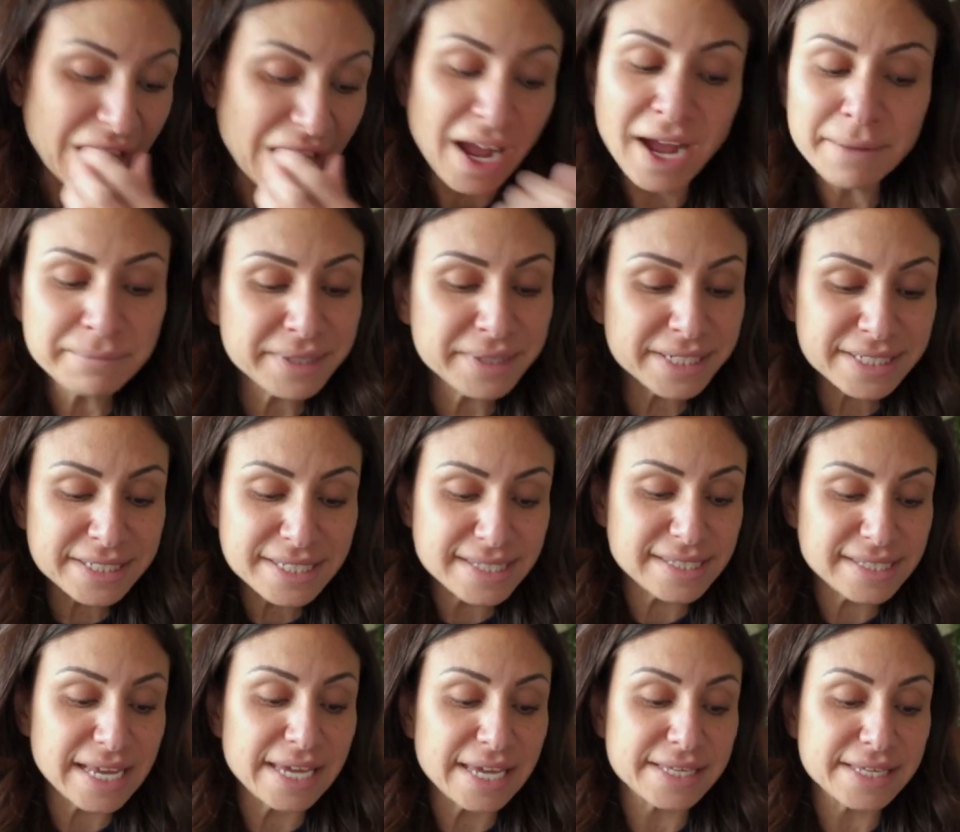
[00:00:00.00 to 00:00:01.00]
I'm going to
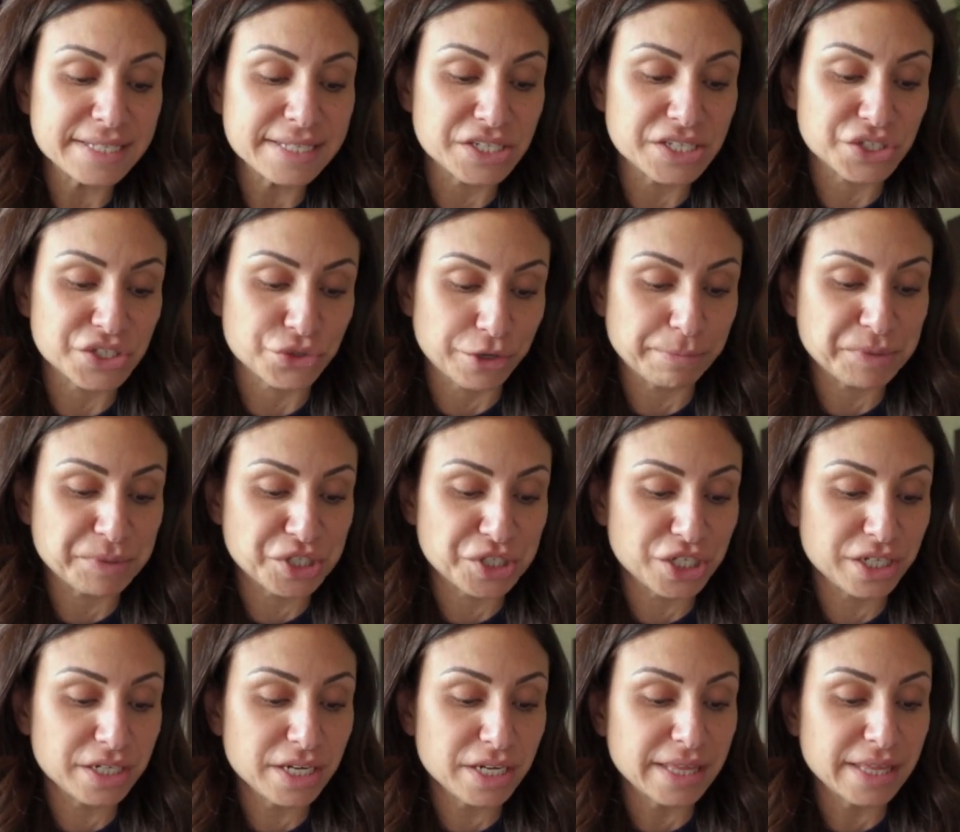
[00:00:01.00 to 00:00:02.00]
say the
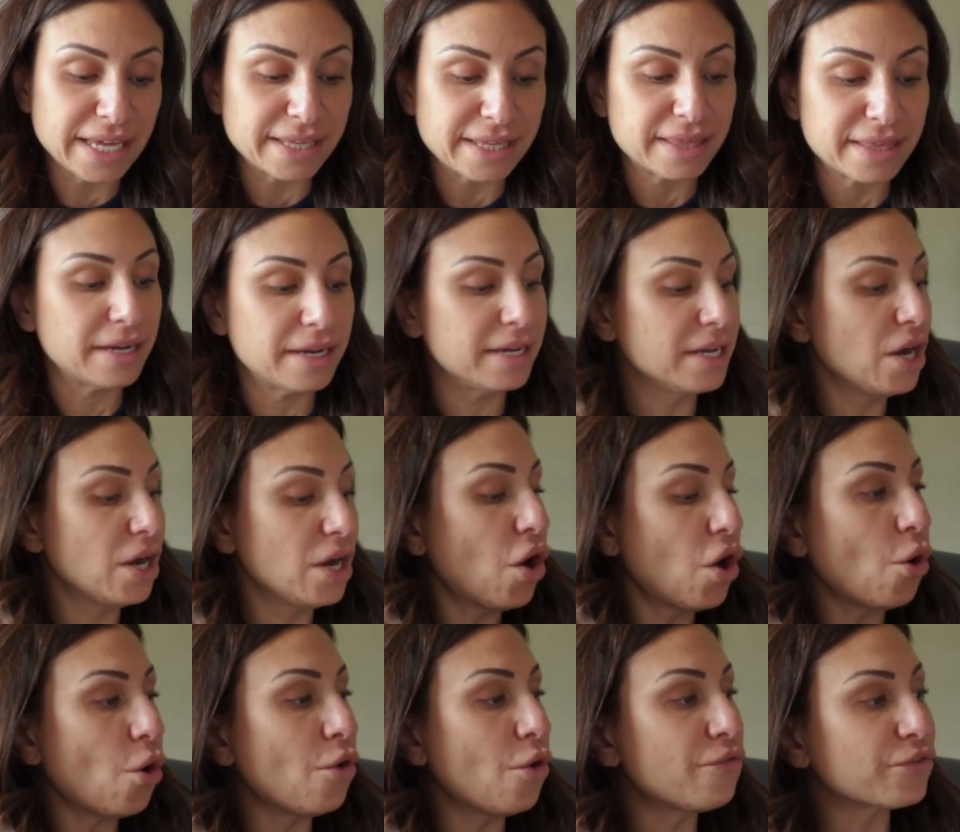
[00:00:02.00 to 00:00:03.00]
description, like the
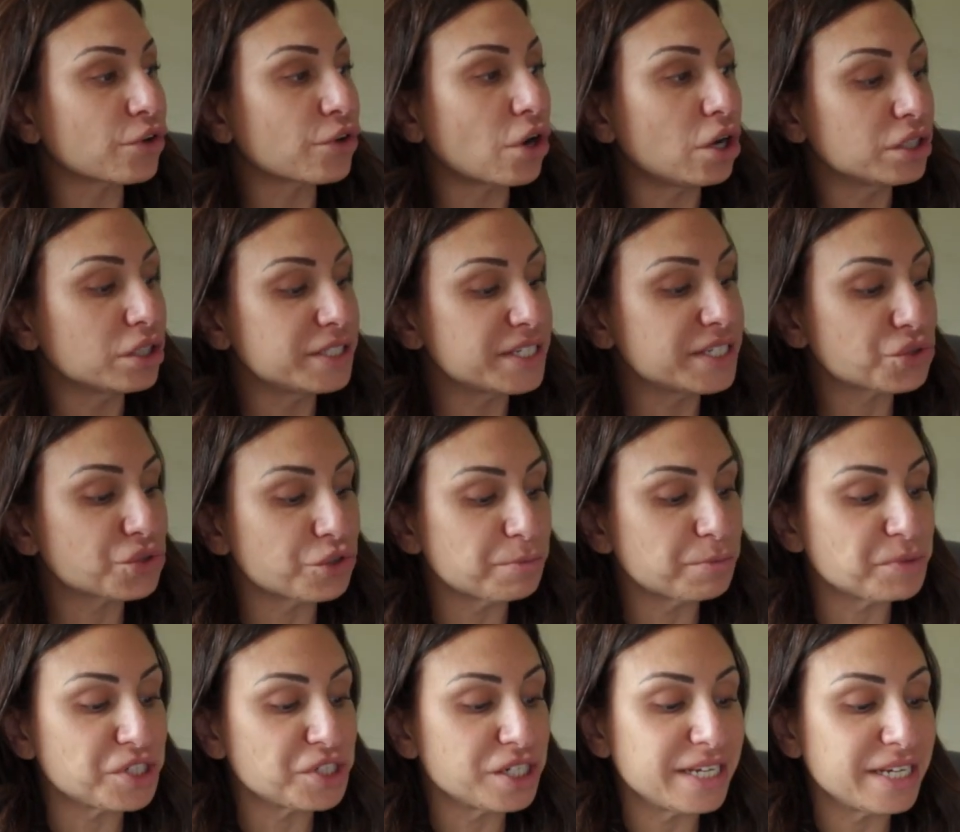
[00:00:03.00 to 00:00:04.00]
overall
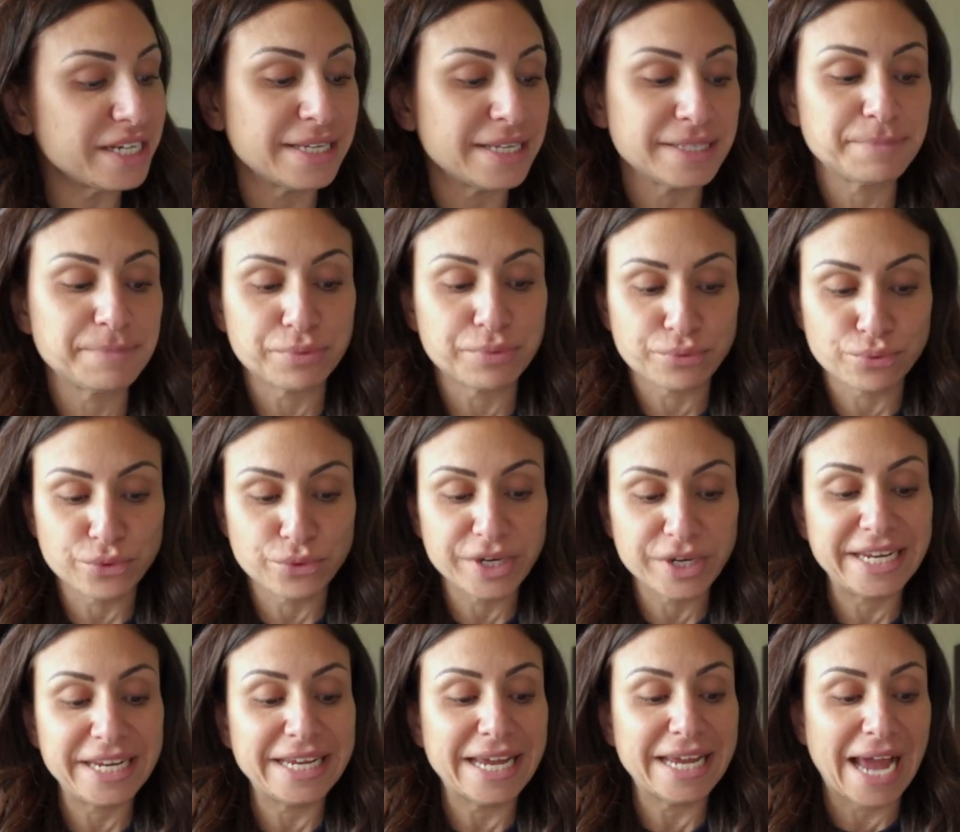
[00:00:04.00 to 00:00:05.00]
description, is
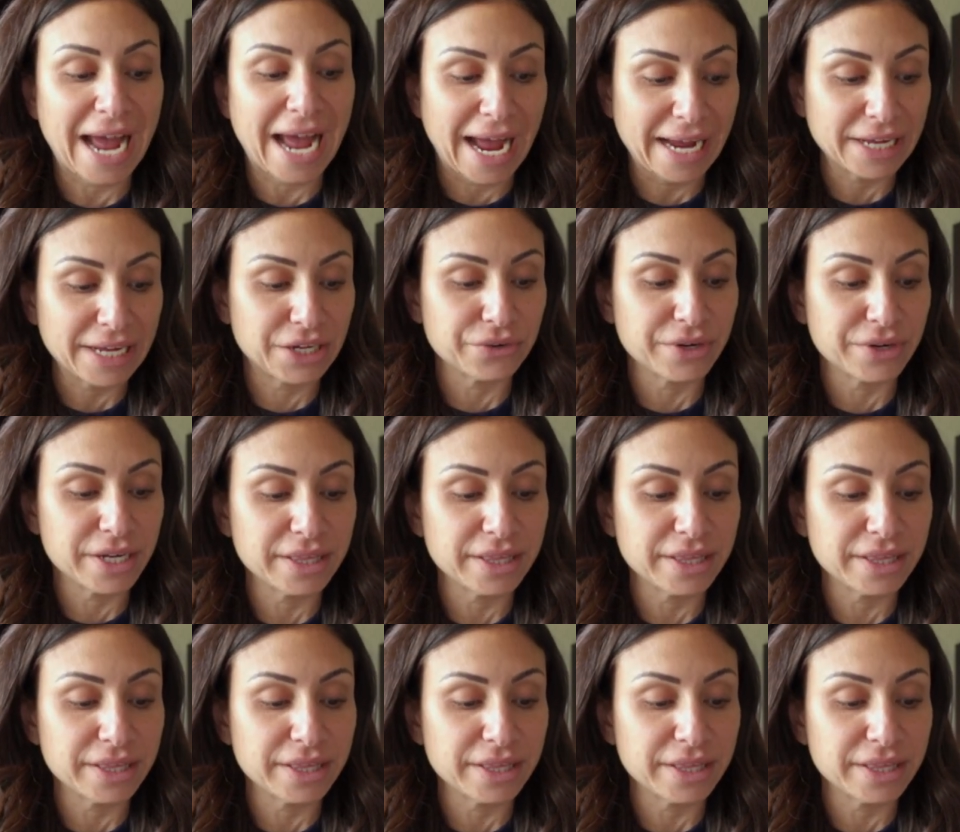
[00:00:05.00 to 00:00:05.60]
pretty accurate.